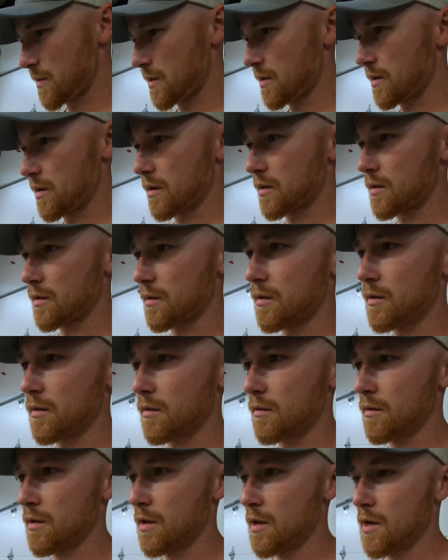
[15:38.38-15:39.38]
next thing
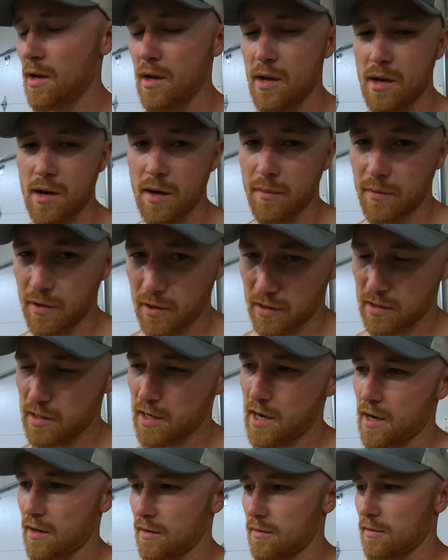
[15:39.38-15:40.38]
I'm gonna
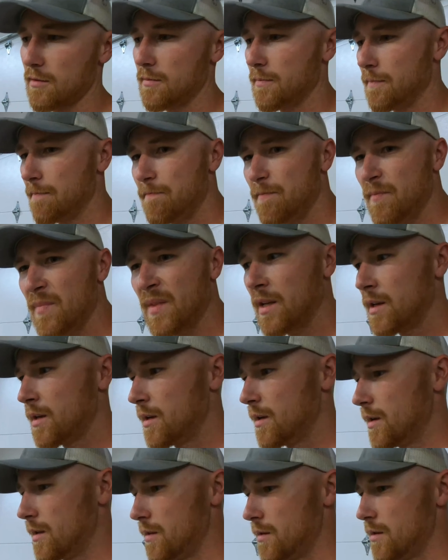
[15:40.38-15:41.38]
tackle,
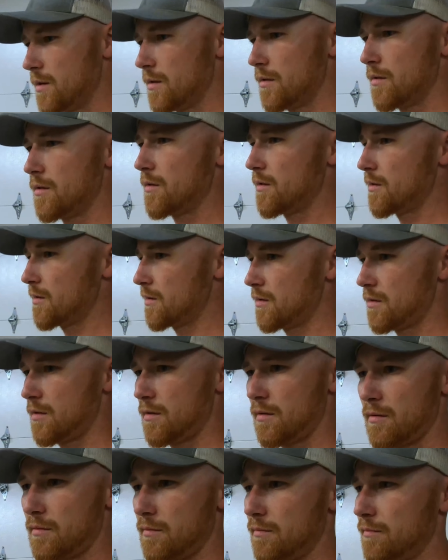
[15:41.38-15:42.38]
and then uh,
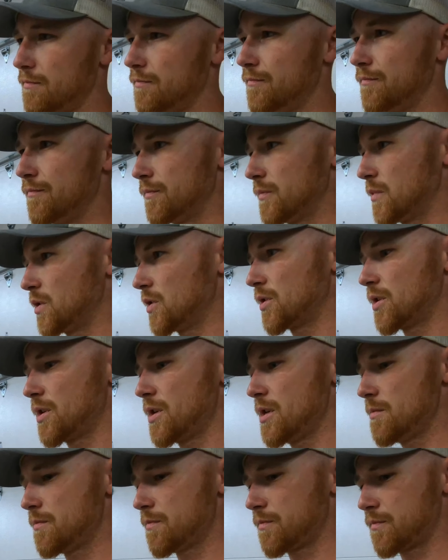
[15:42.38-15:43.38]
just
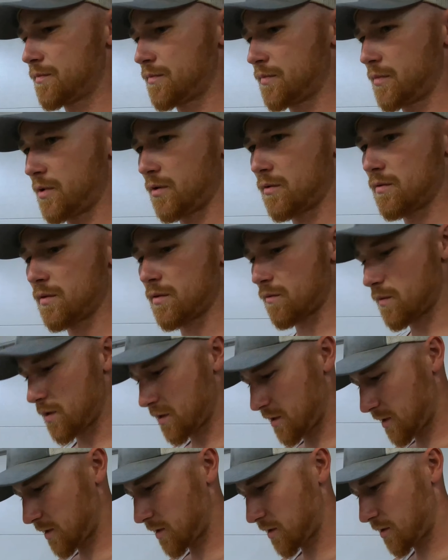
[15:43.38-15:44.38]
keep going. Once
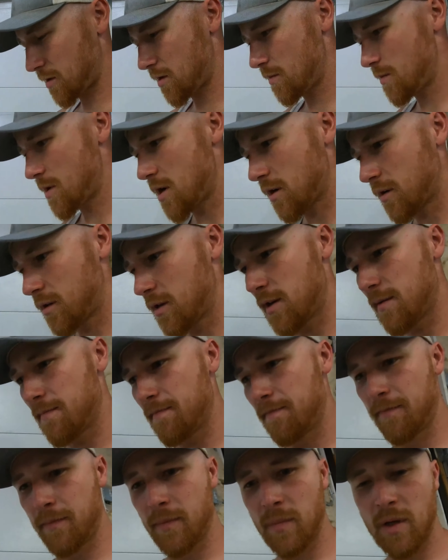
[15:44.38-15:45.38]
this is all mocked up,
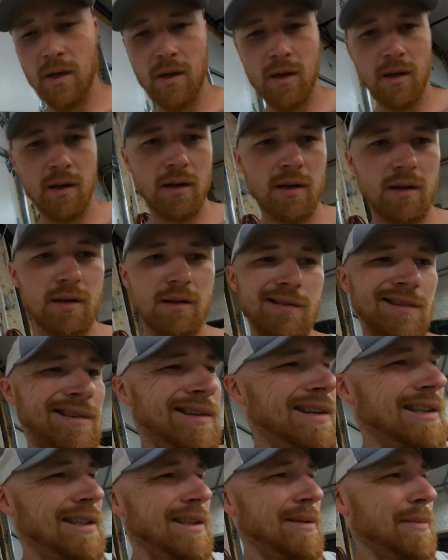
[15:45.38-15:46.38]

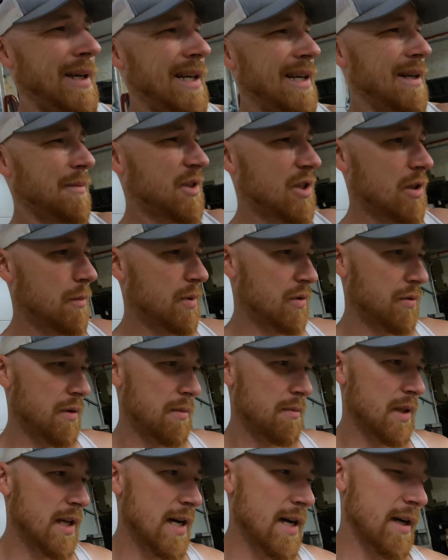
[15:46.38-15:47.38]
man, I'm still between
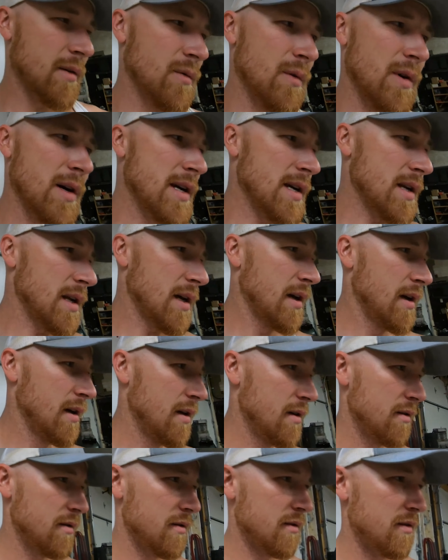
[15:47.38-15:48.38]
black and white
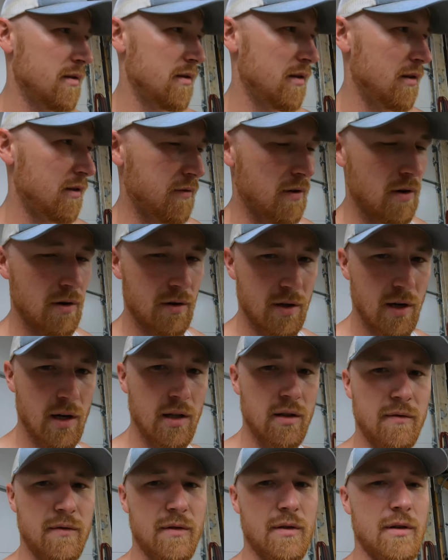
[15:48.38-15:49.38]
as far as
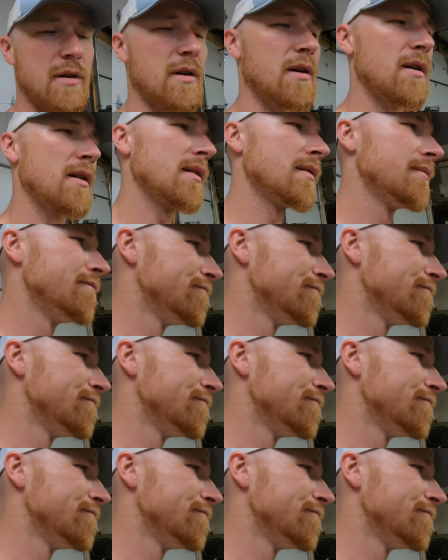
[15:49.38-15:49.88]
color for the car.